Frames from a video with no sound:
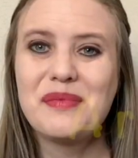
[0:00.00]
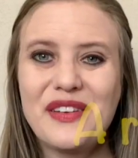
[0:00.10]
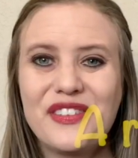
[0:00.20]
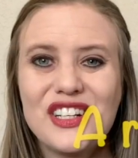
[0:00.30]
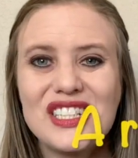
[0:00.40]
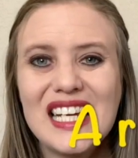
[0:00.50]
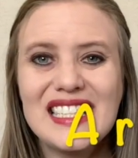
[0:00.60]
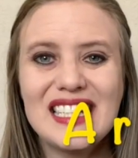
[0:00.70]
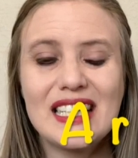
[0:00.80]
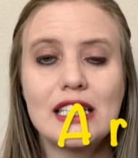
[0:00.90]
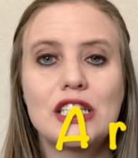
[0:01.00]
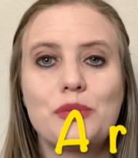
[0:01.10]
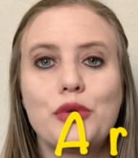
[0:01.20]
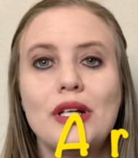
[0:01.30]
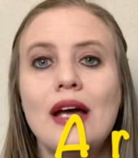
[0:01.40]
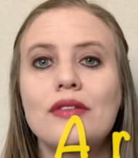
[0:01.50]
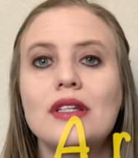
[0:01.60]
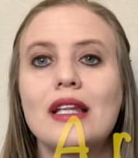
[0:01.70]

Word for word: My first idea is to print out the